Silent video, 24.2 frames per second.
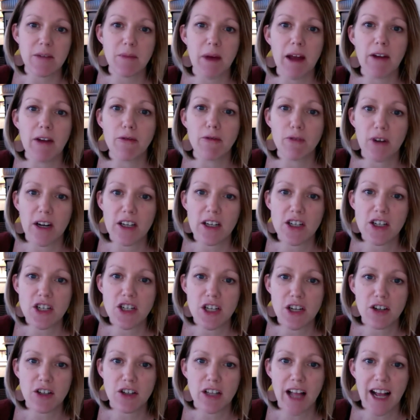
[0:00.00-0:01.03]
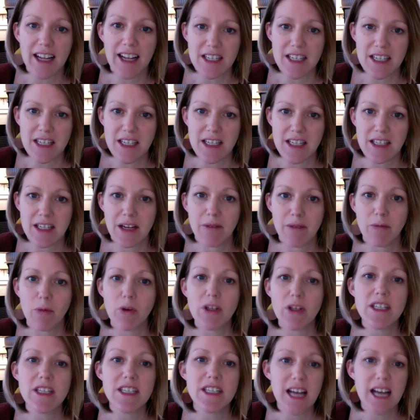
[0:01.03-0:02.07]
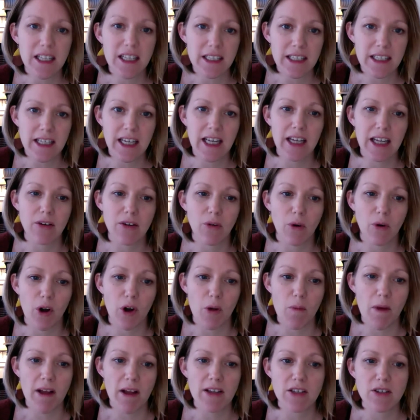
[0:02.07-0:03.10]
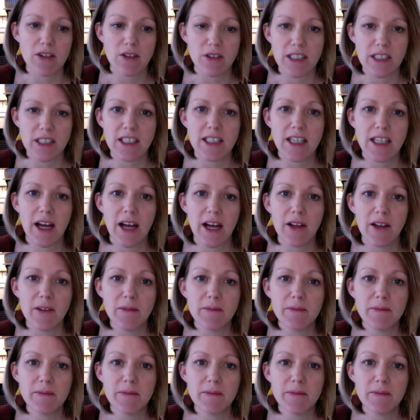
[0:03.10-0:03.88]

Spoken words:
and French neoclassicism with delicate ornamental detail.